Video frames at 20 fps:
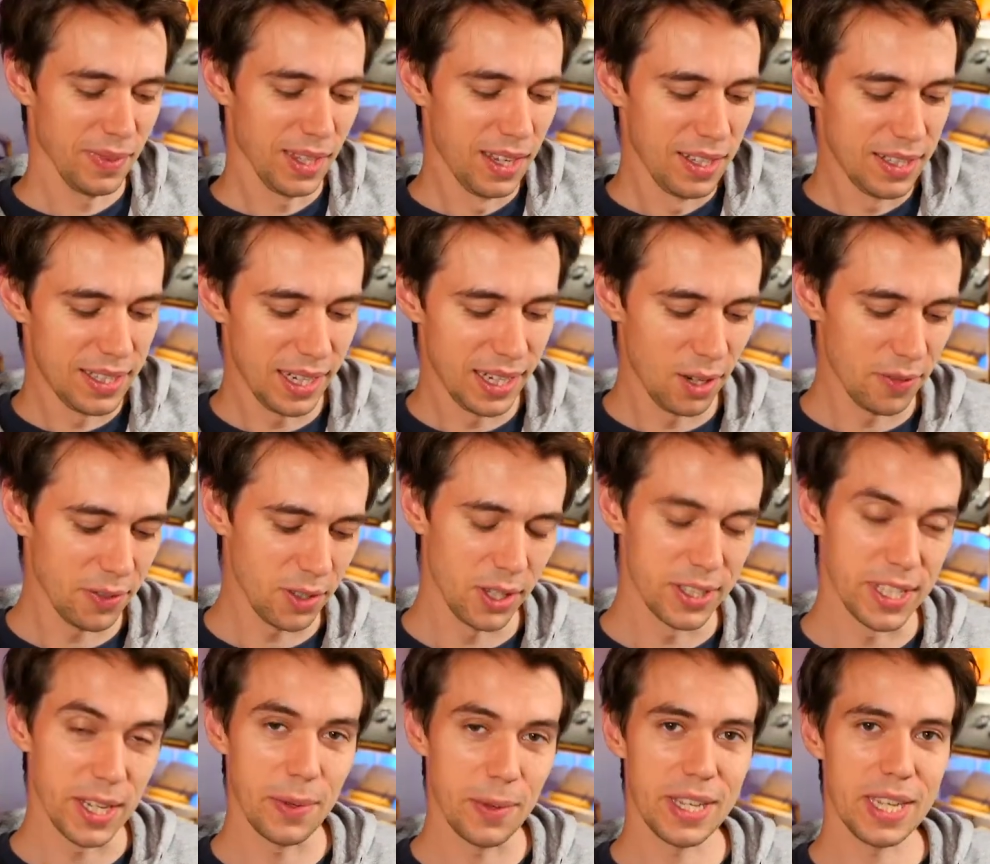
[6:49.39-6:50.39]
Still, of
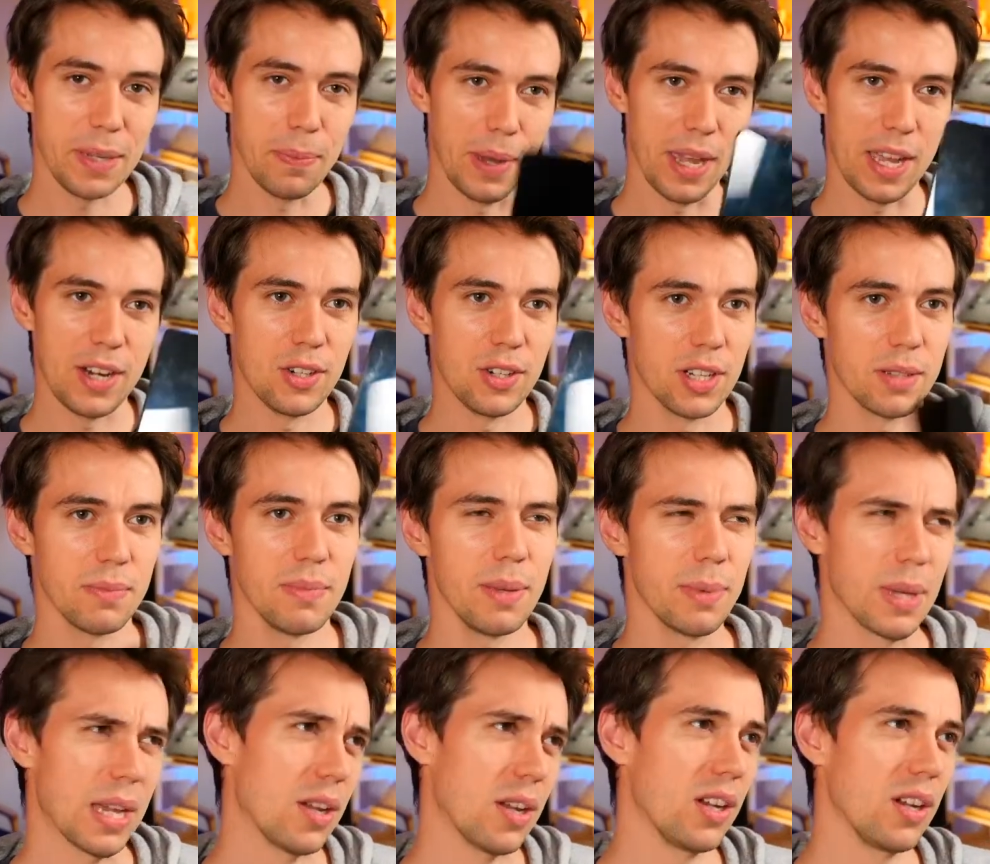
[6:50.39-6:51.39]
course, I will keep my Android.
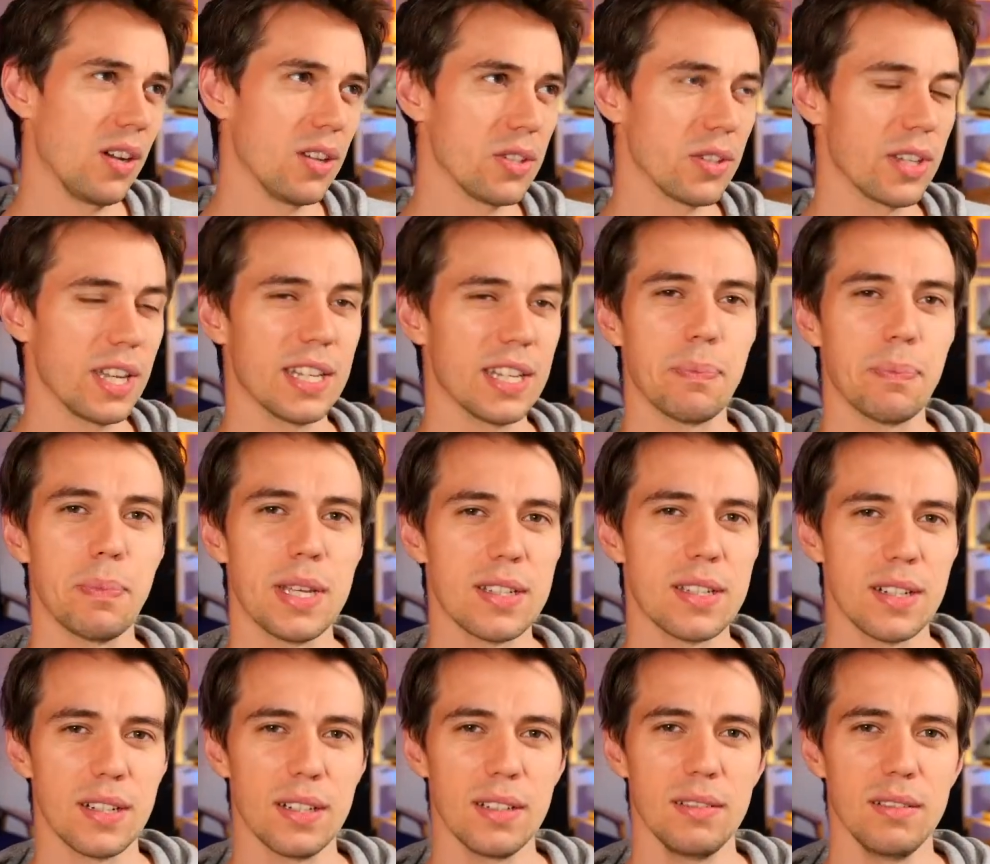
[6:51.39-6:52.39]
Maybe I also get a
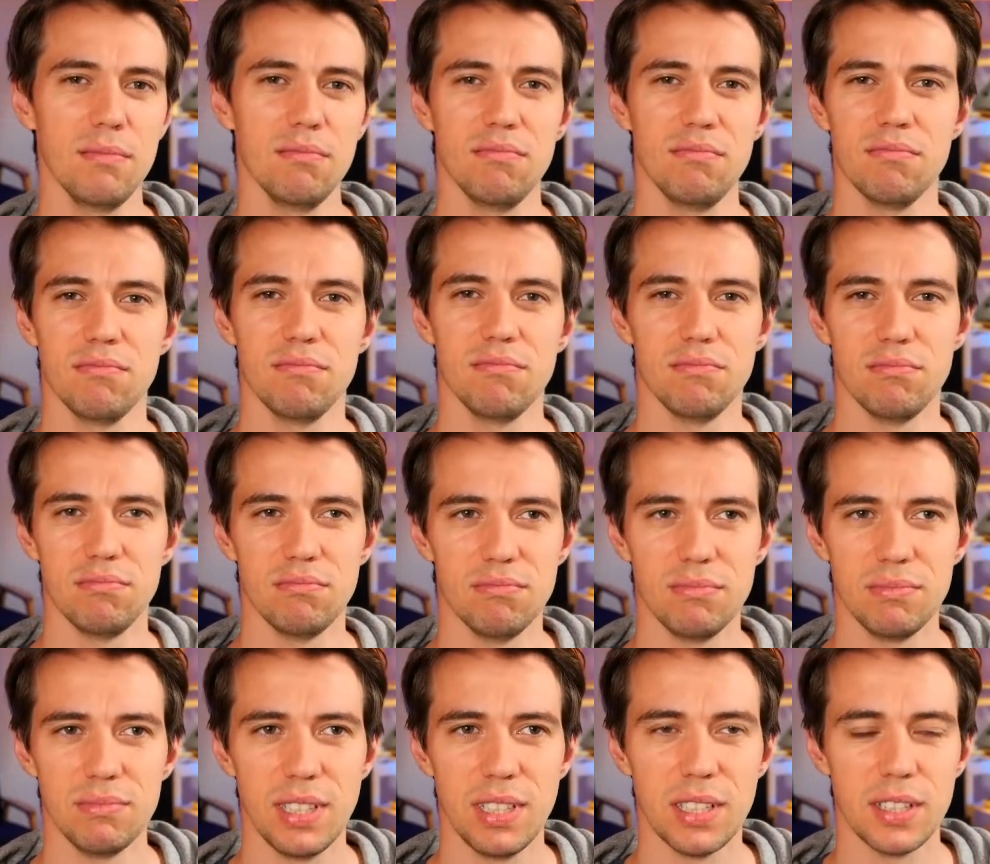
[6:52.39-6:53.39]
Pixel
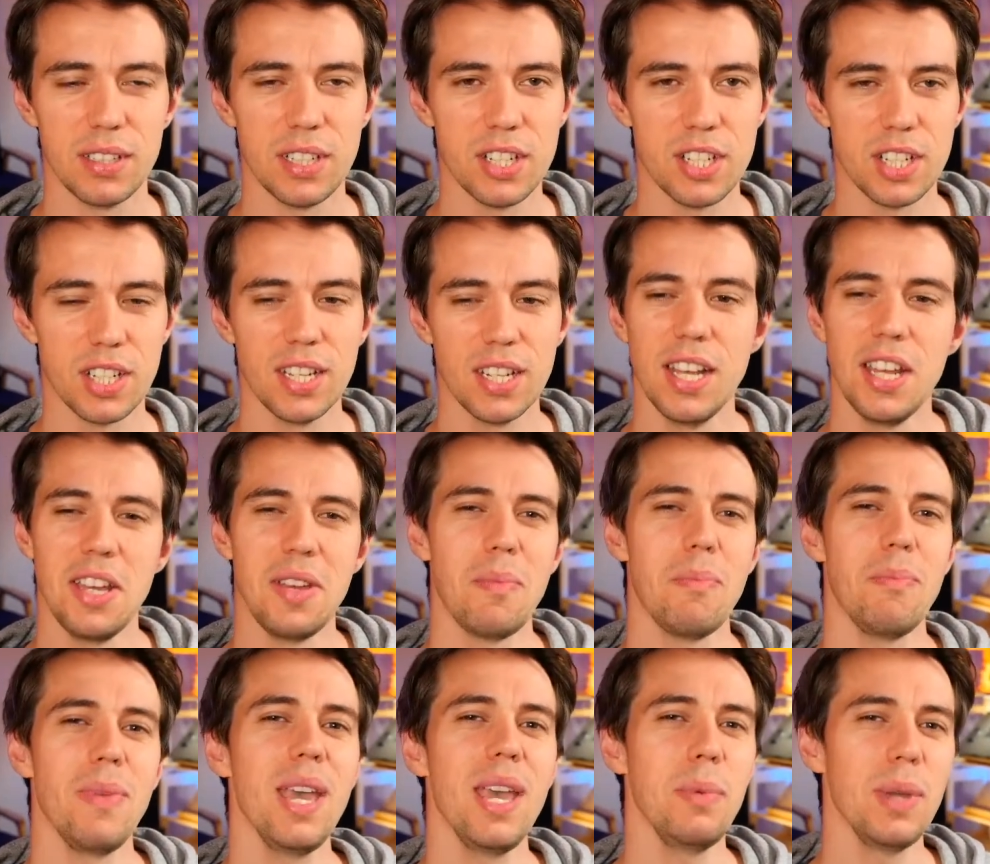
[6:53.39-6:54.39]
in addition.
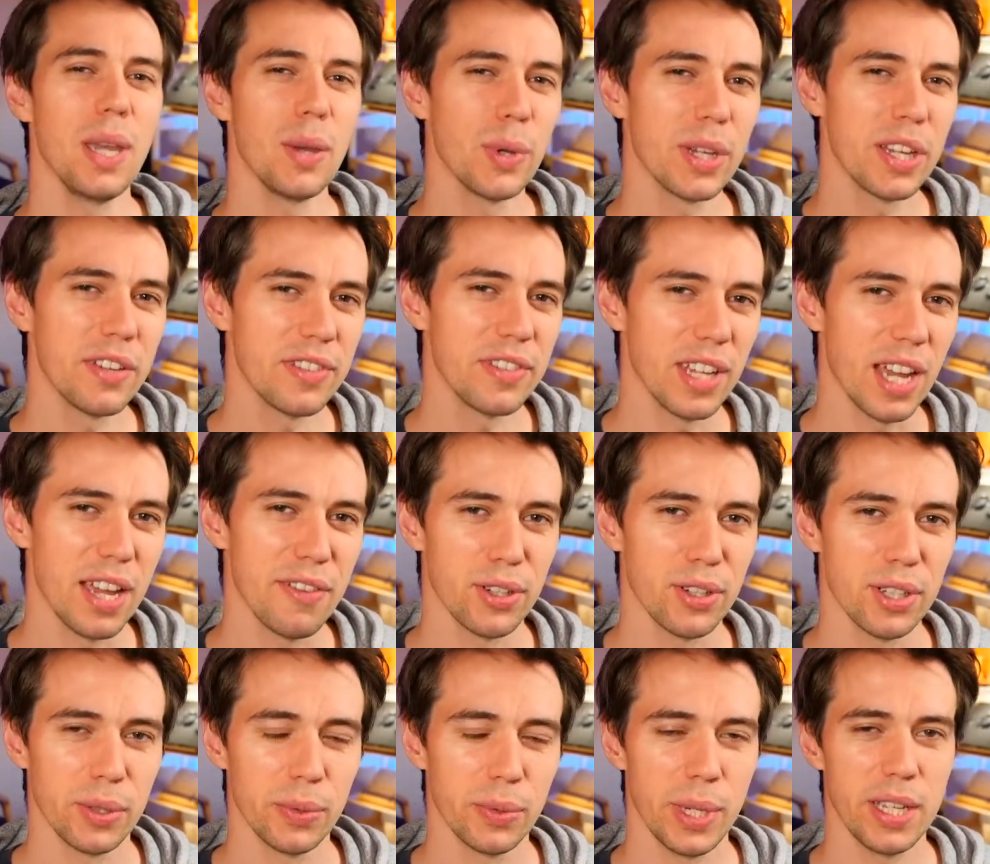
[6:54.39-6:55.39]
Maybe I will give the
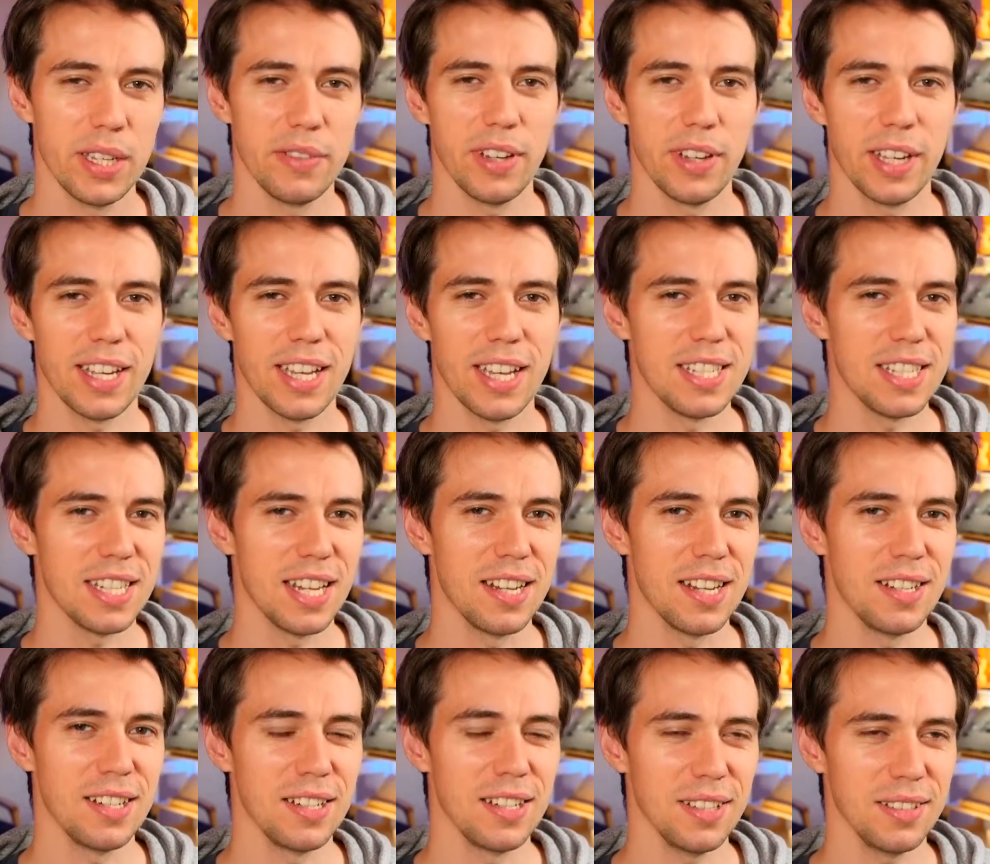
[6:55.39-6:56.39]
iPhone away if I can't
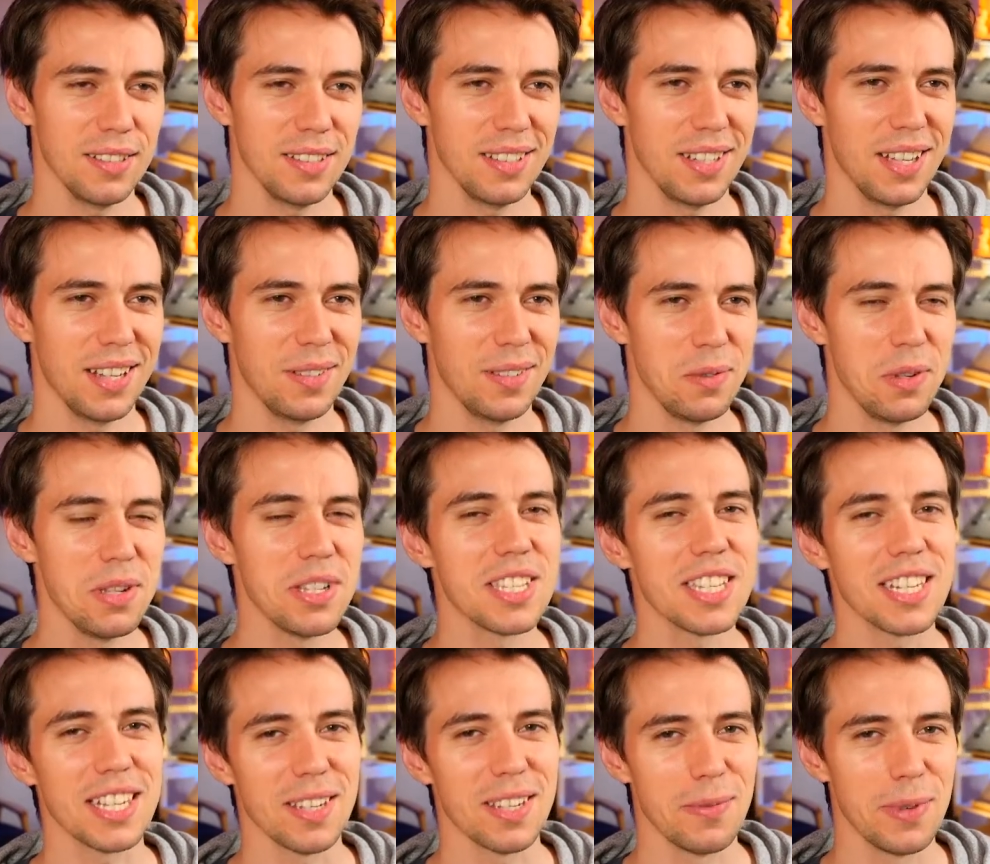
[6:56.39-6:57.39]
stand it. We'll
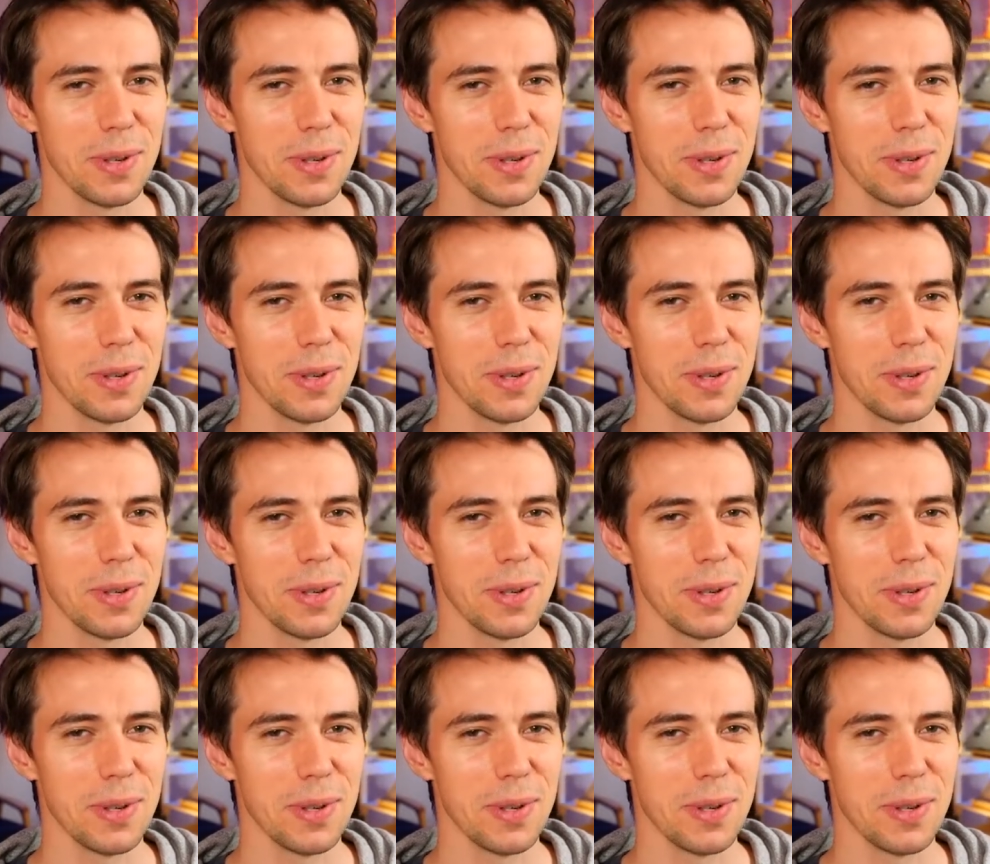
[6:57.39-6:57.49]
see.